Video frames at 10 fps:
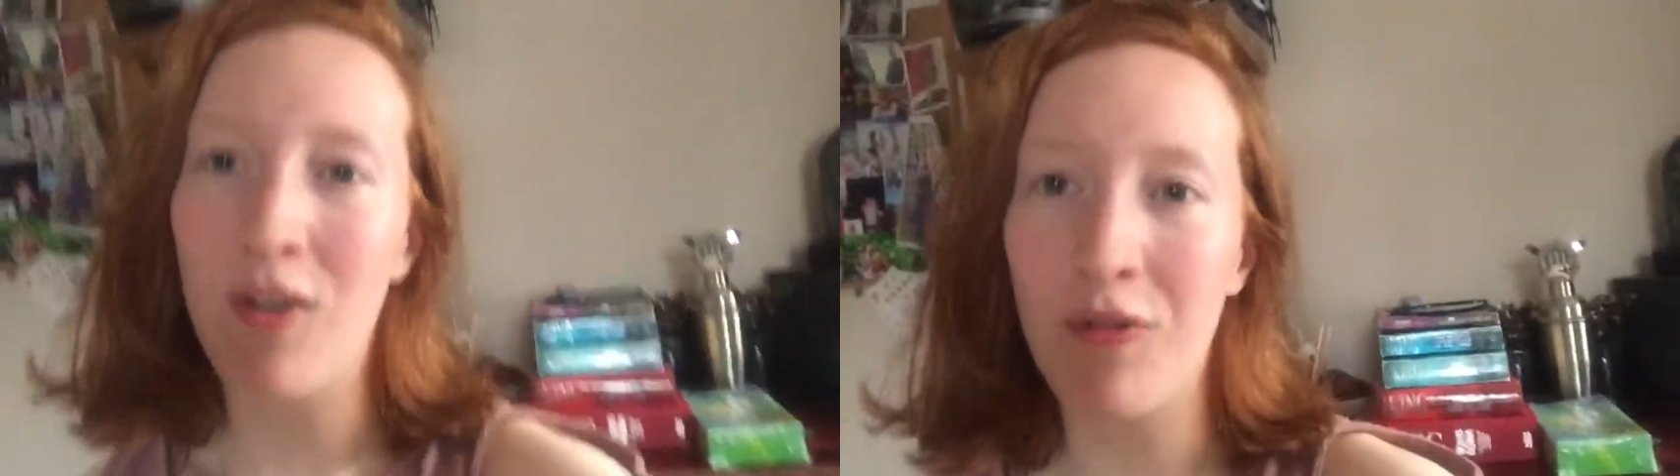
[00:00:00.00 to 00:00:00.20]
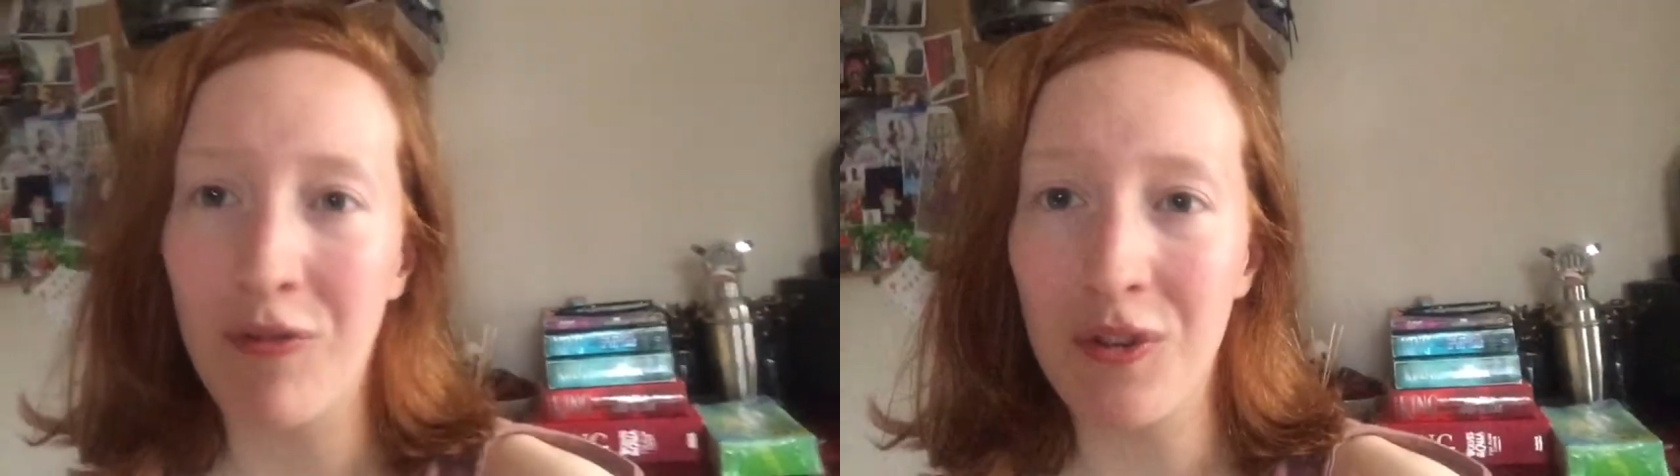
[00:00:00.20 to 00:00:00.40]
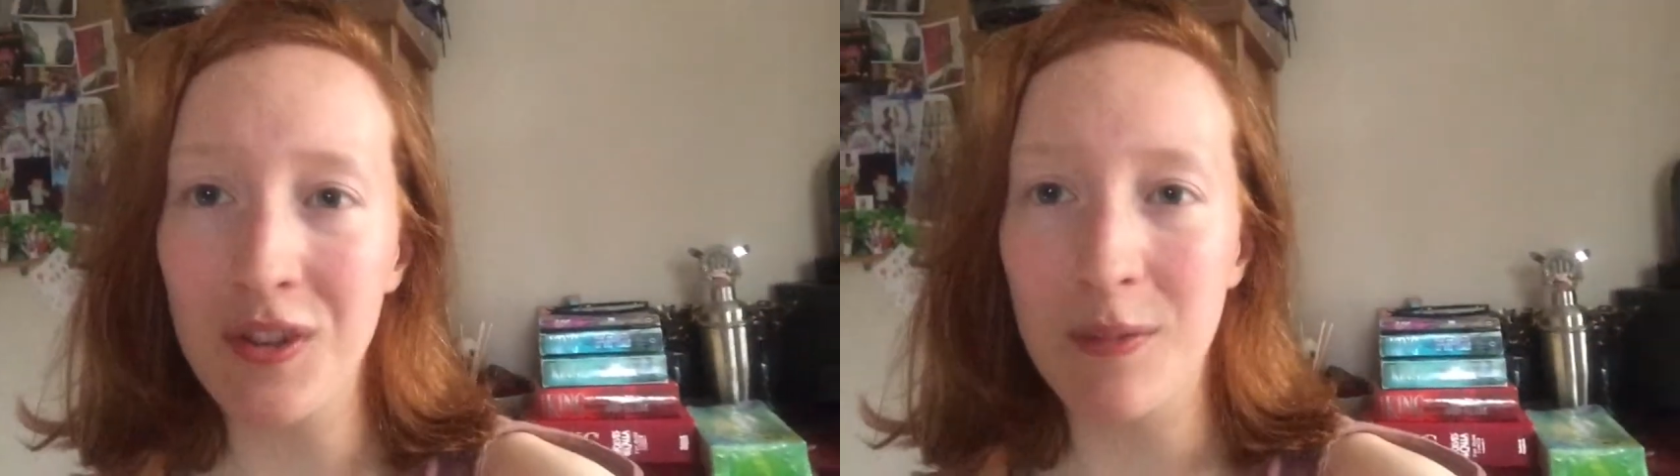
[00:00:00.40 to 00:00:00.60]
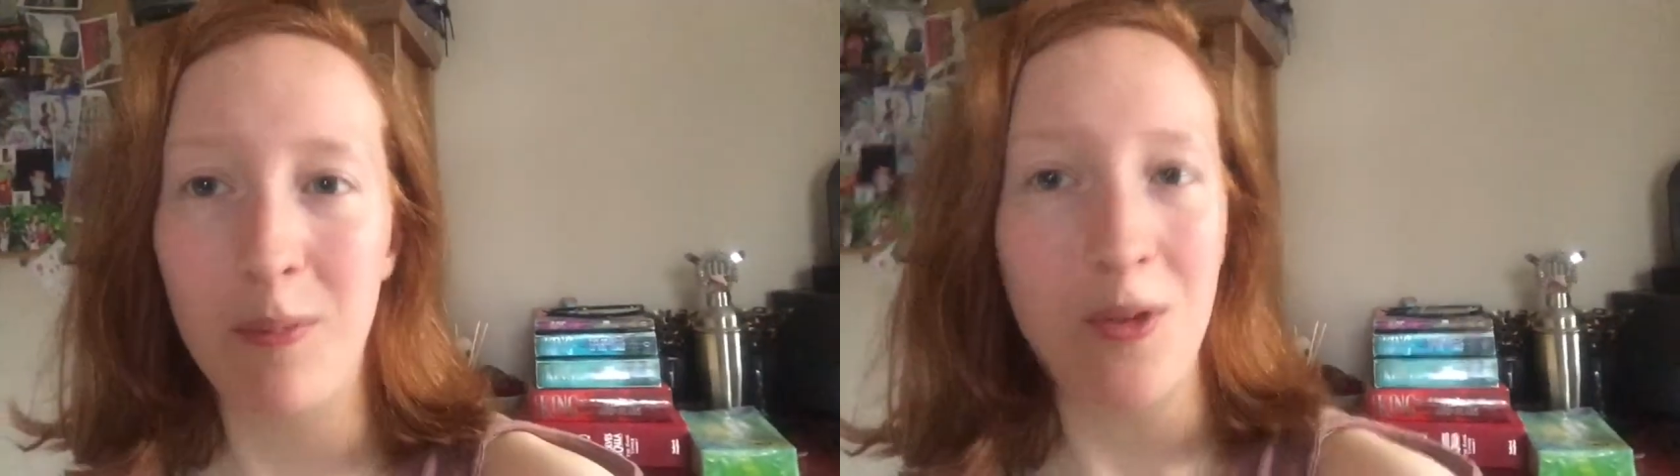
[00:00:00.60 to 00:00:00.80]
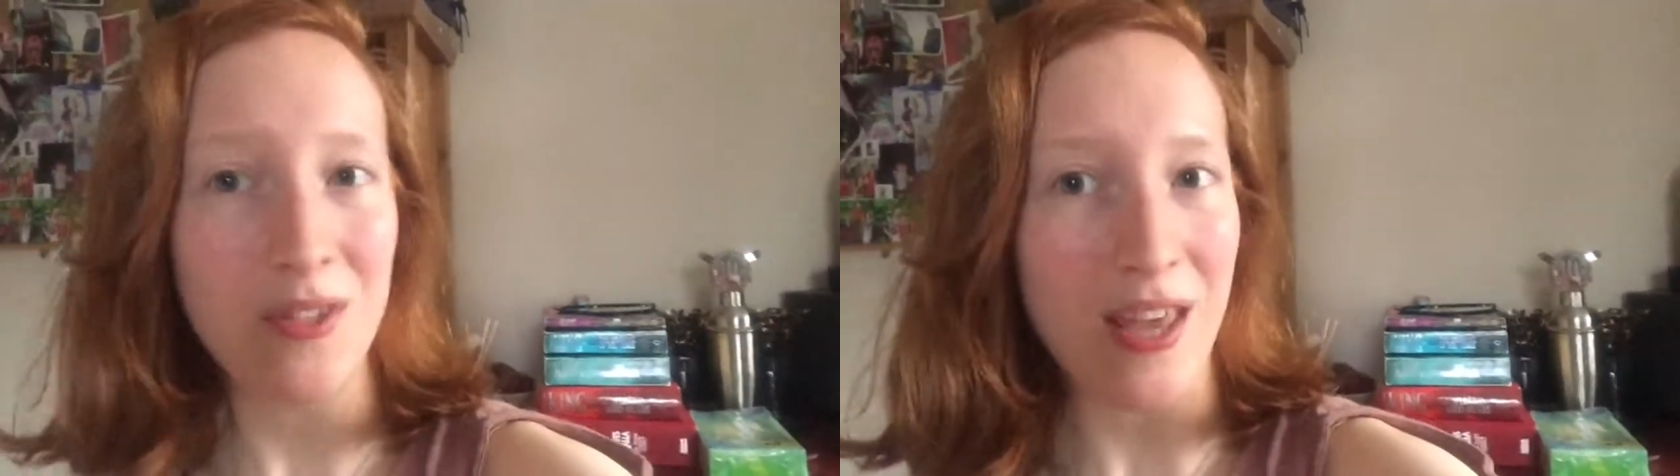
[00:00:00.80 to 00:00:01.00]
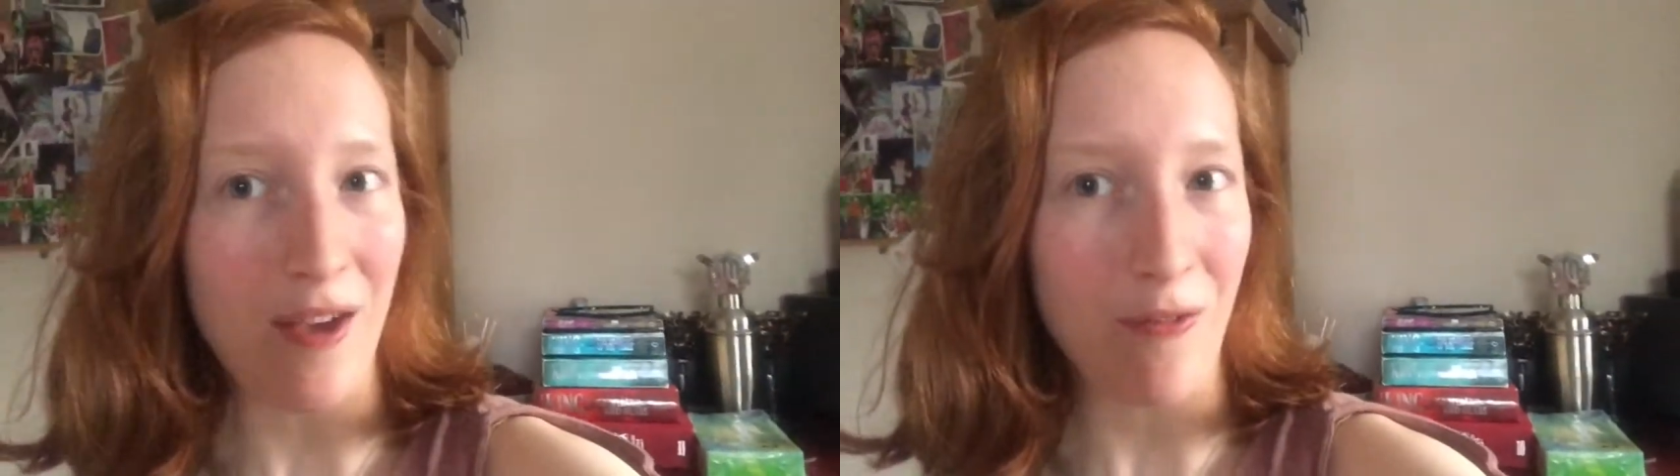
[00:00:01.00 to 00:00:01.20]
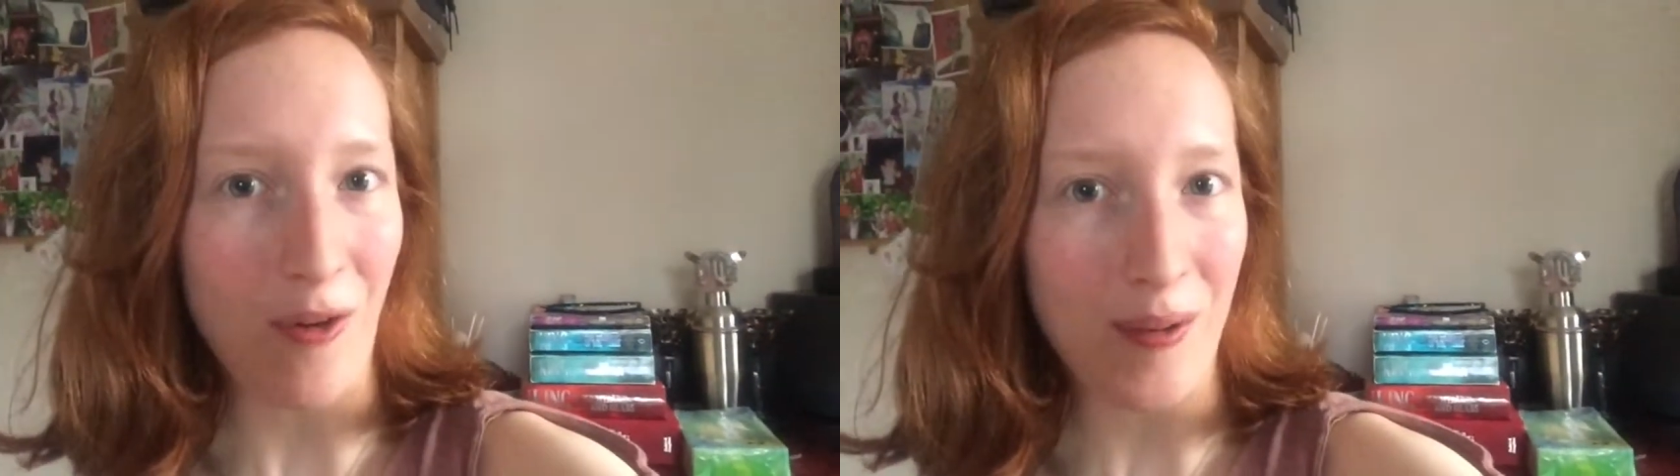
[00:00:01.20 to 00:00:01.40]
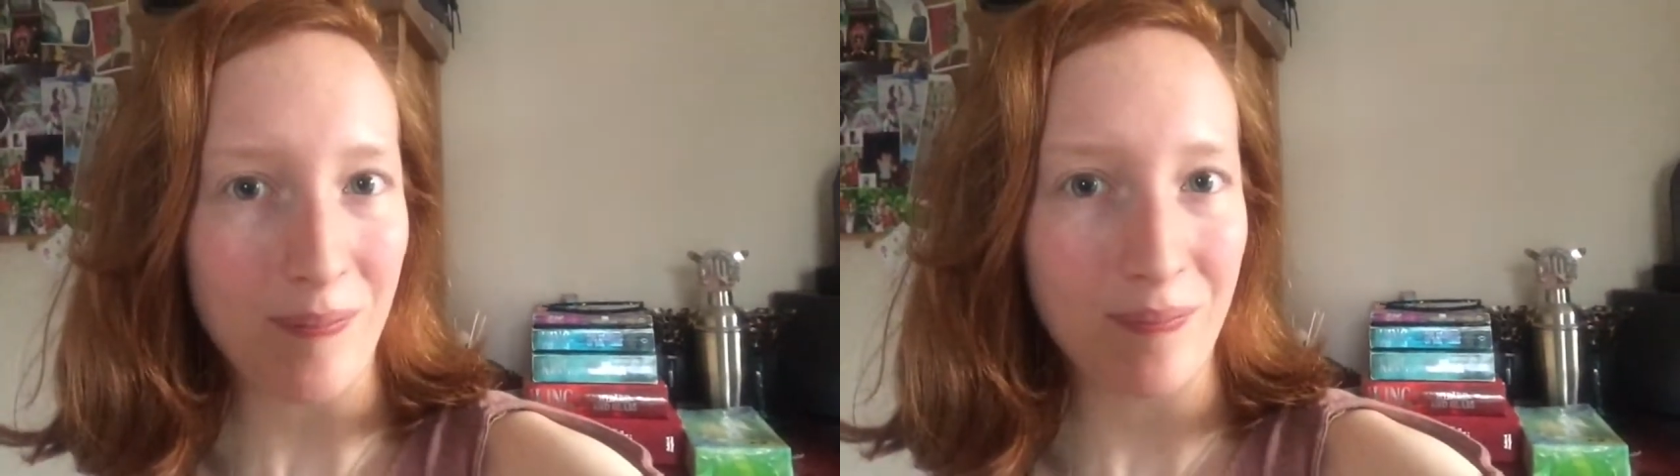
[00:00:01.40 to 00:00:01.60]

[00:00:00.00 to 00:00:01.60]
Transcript: en France plusieurs fois.